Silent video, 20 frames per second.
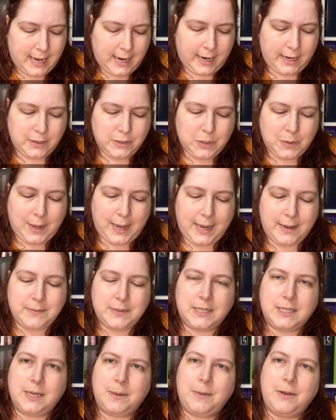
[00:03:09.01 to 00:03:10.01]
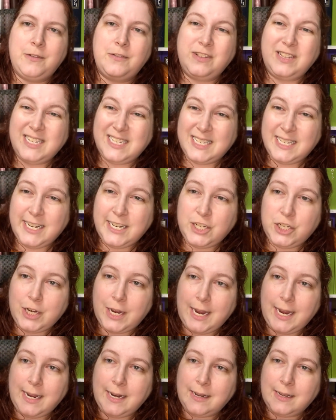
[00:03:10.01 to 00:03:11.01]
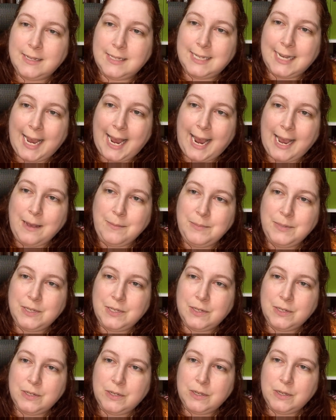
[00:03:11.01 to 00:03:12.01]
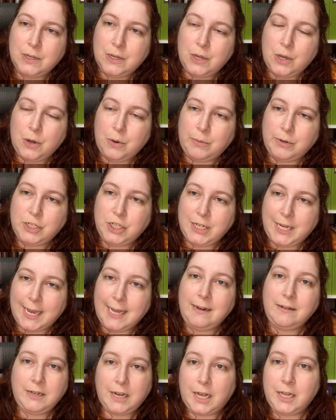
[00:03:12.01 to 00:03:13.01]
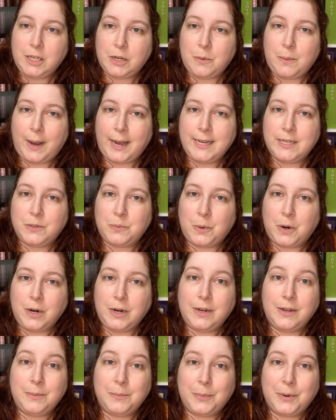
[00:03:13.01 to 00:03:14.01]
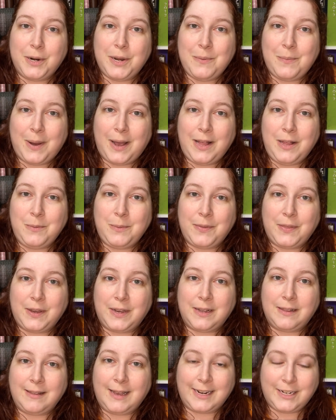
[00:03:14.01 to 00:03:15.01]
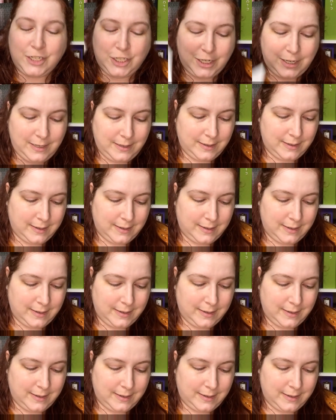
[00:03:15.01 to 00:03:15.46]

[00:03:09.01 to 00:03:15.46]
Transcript: I also have some Felicity Jane tabs, which again, color-wise work pretty well with the collection.